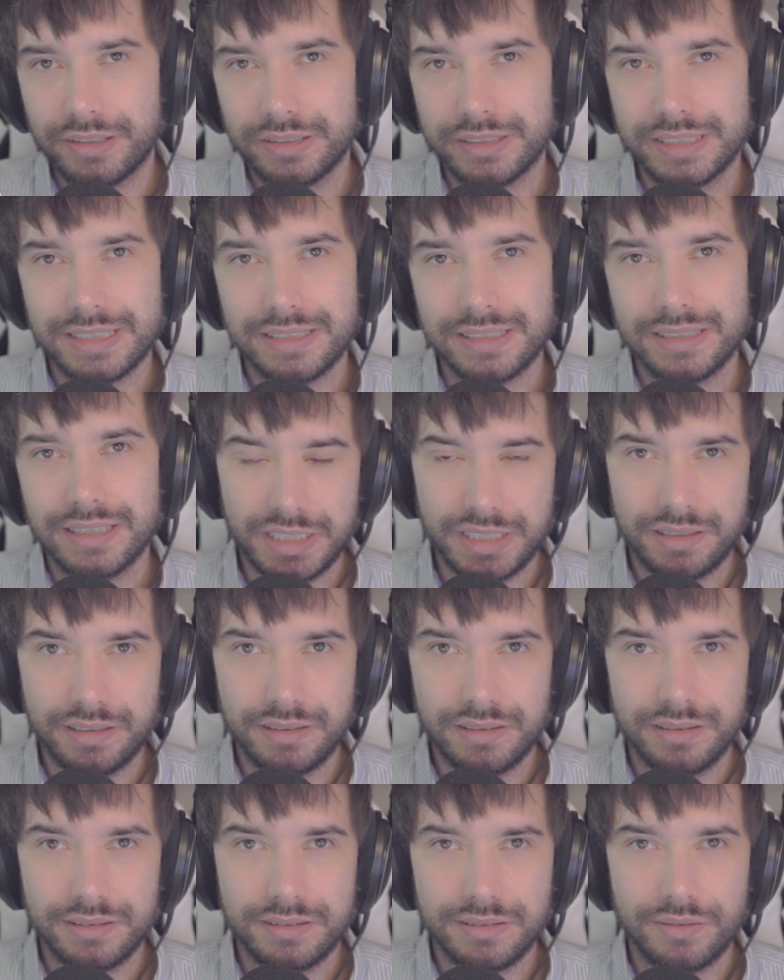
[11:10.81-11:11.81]

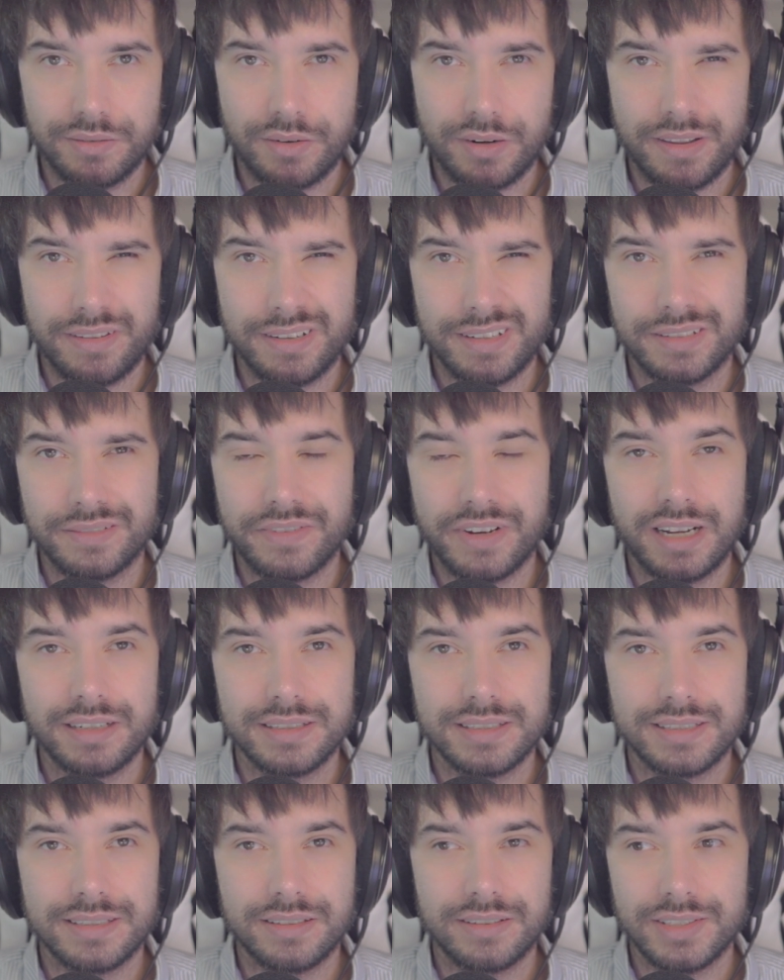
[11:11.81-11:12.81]
It's a rather
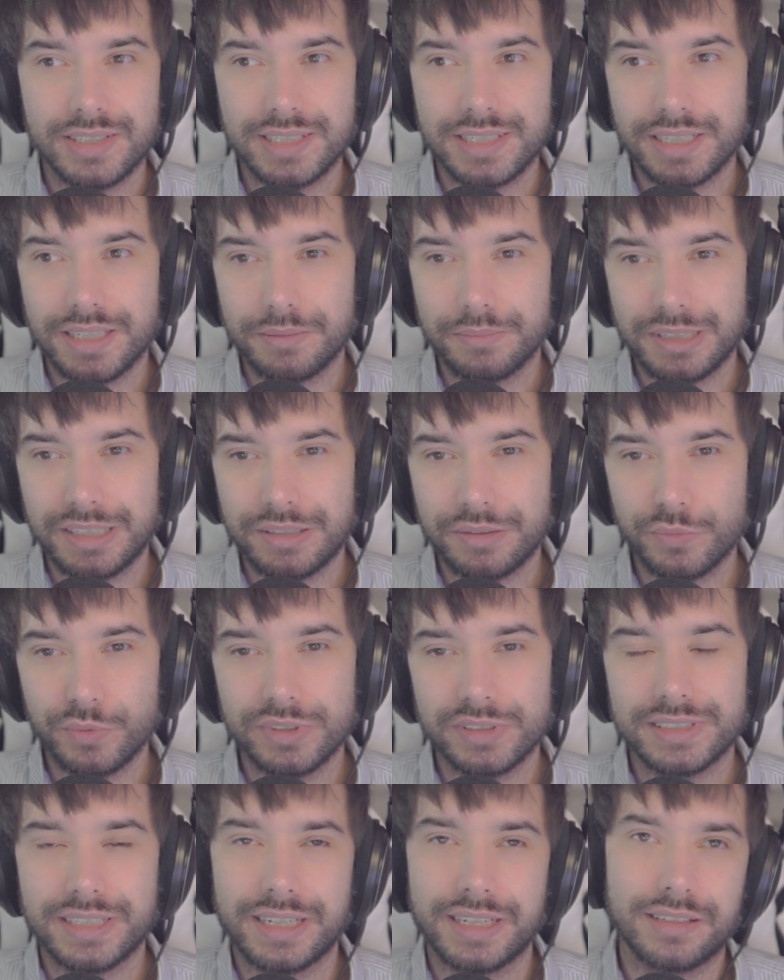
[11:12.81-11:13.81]
advanced concept, and it will
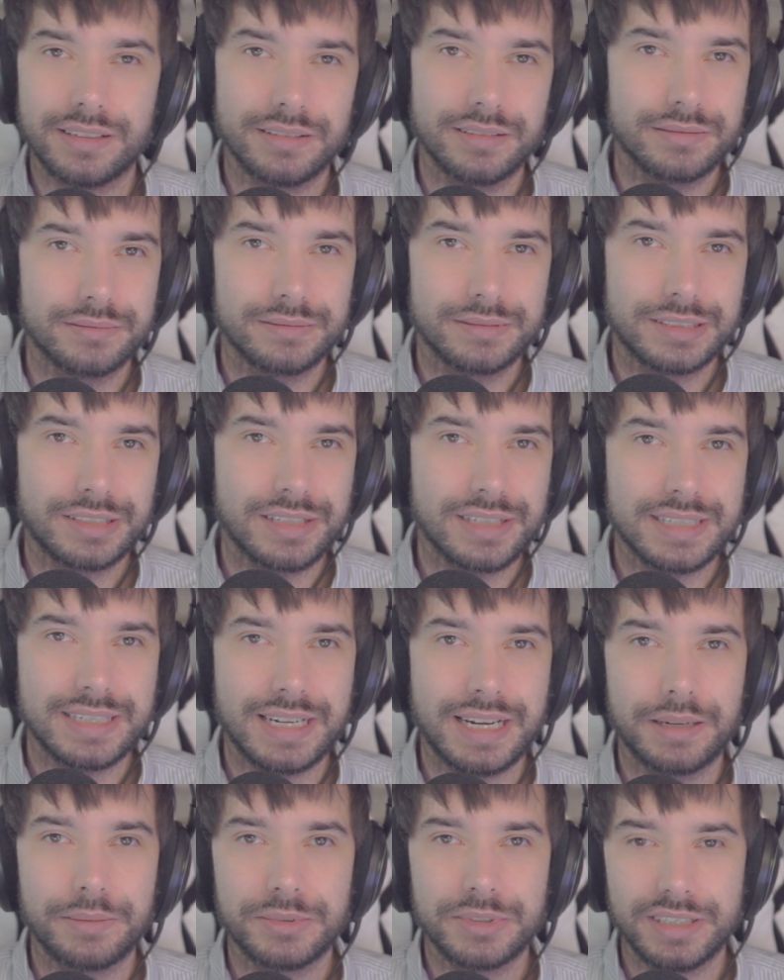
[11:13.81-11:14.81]
take you just
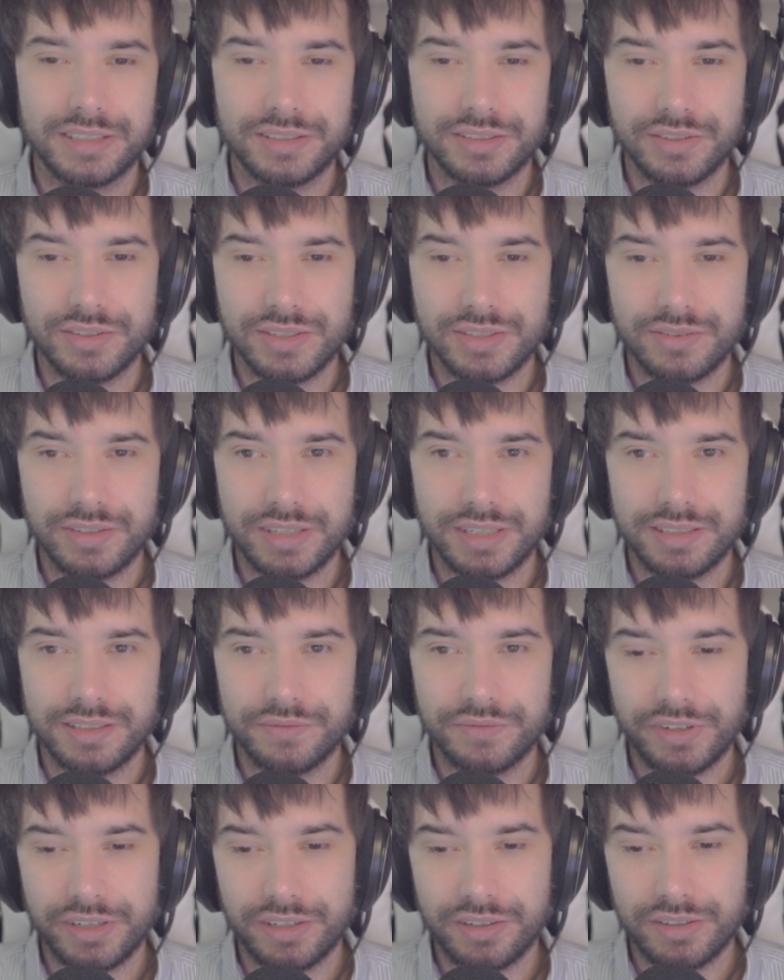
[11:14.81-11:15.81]
time to get used to it and
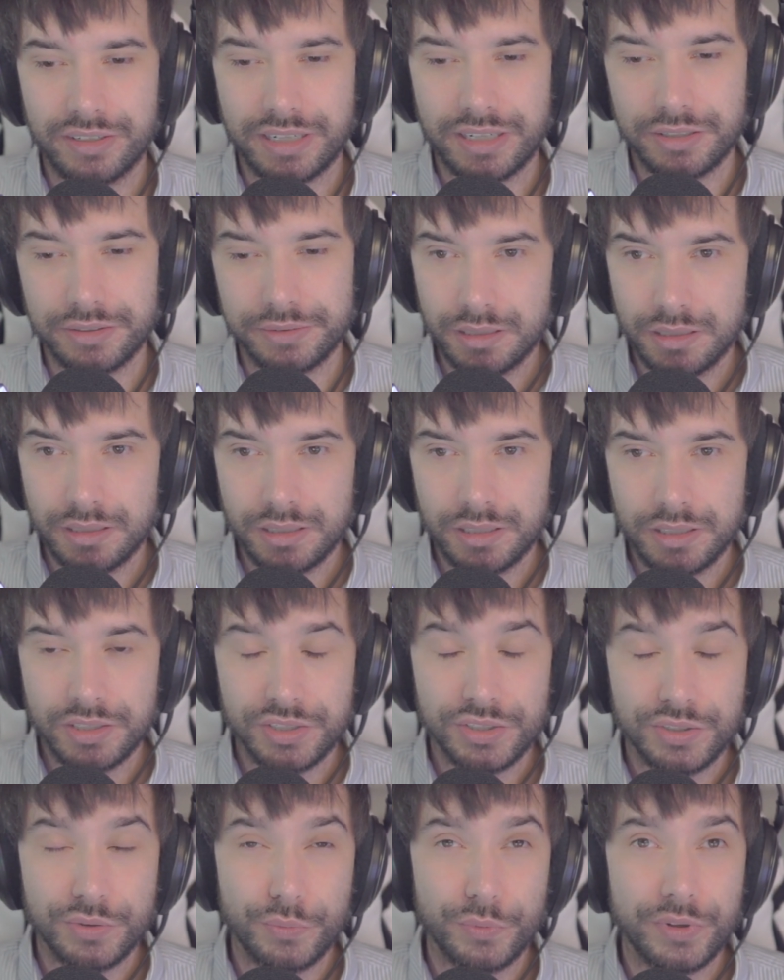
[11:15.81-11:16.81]
figure it out.
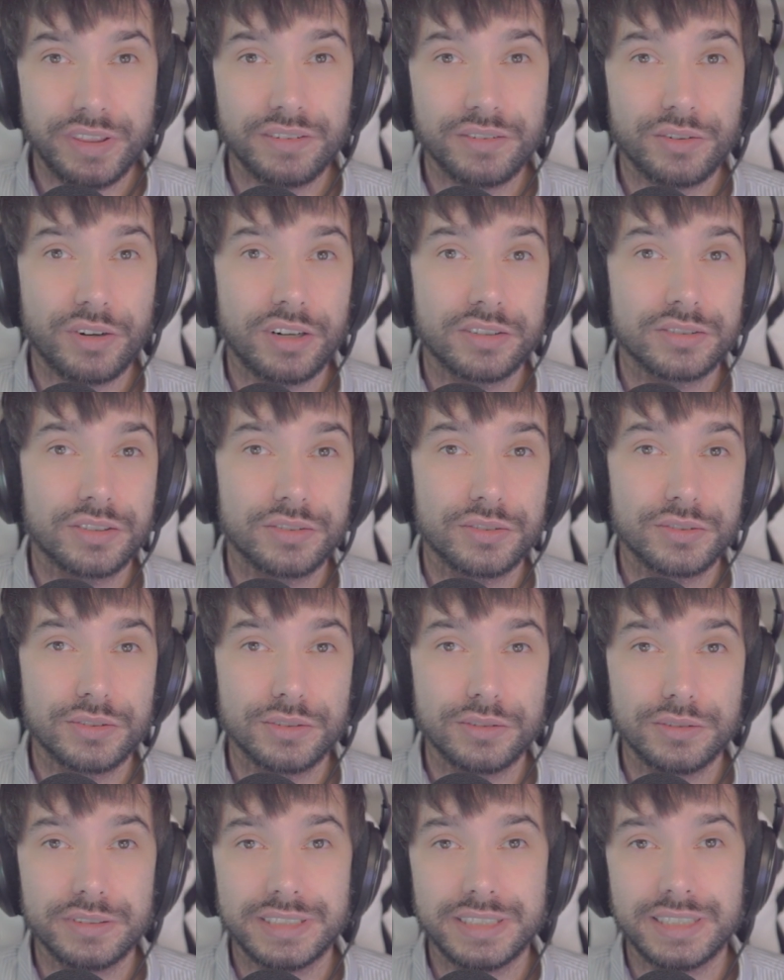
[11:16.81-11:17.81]
So with crowd
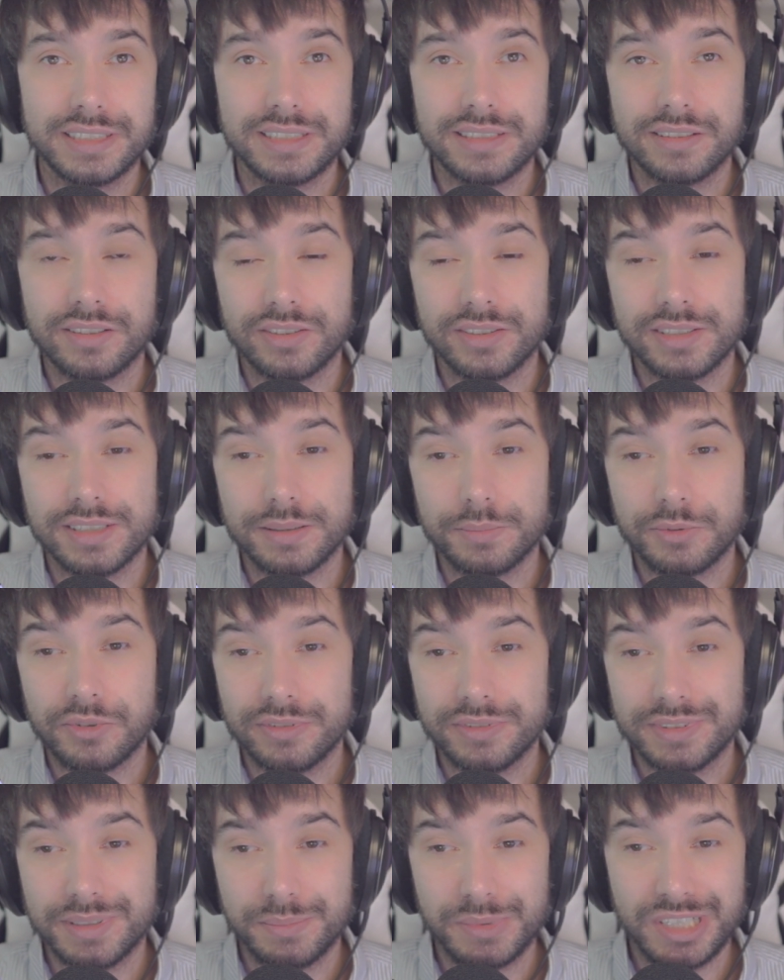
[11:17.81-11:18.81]
control, there's a concept
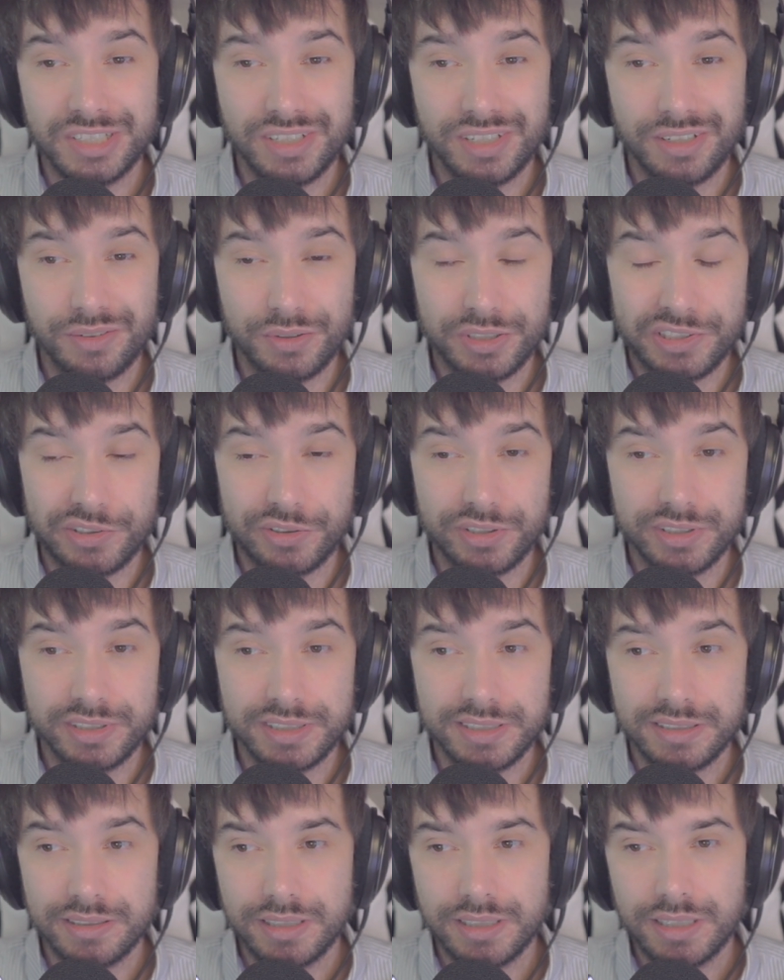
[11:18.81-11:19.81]
called Diminishing
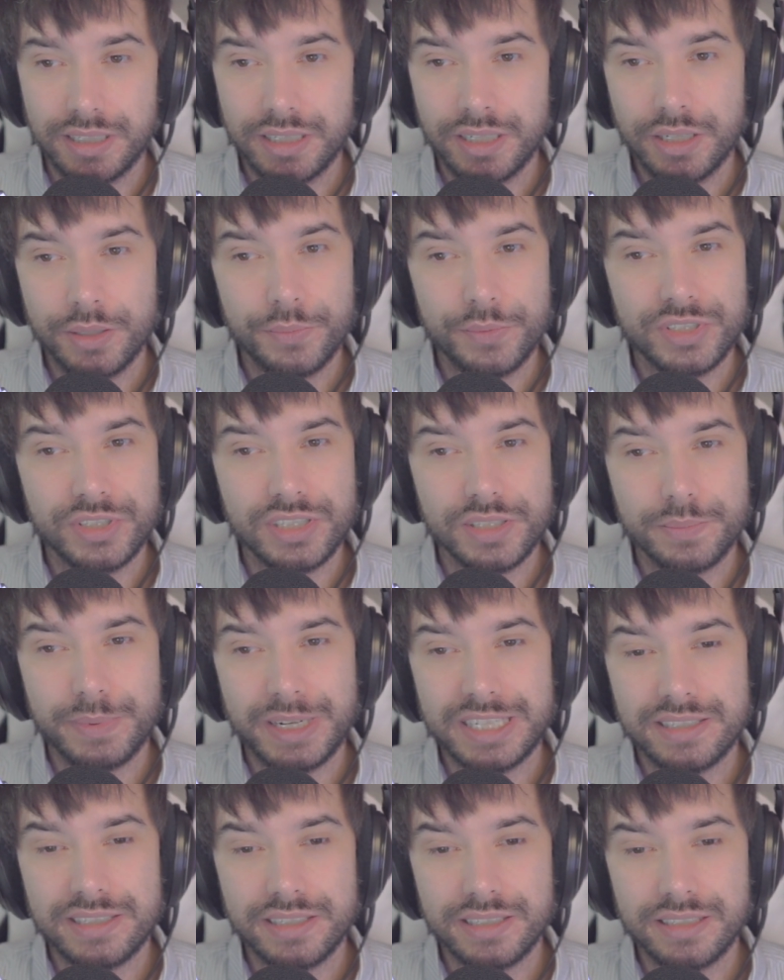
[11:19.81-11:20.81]
Returns, which is
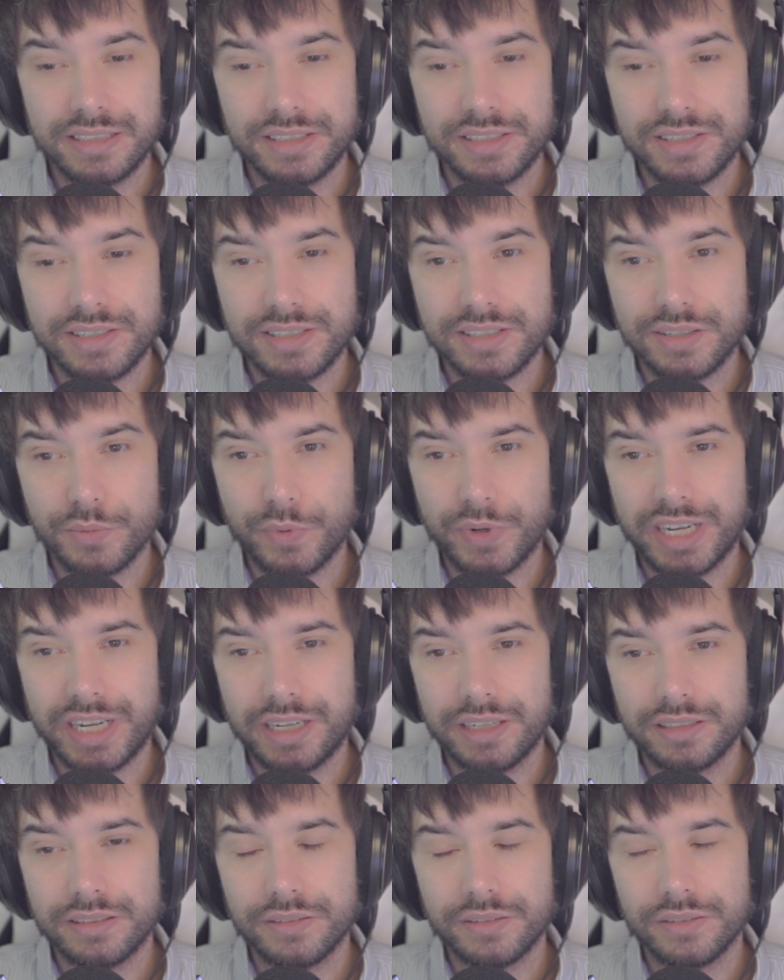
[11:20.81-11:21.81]
basically just a
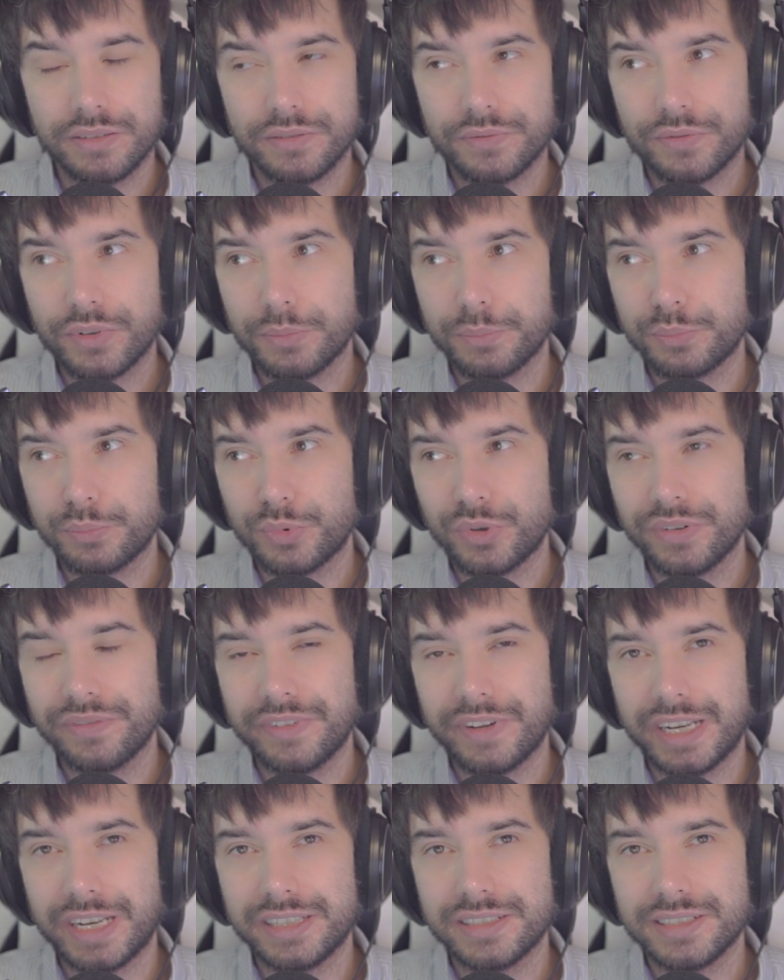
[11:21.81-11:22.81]
way from
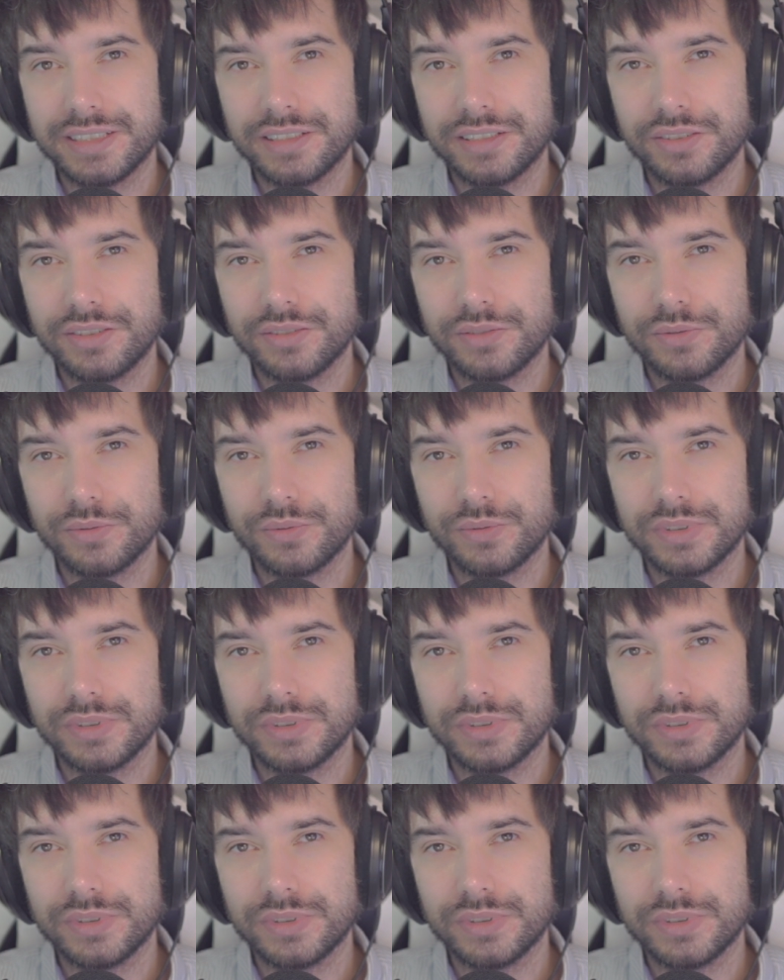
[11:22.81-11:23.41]
preventing you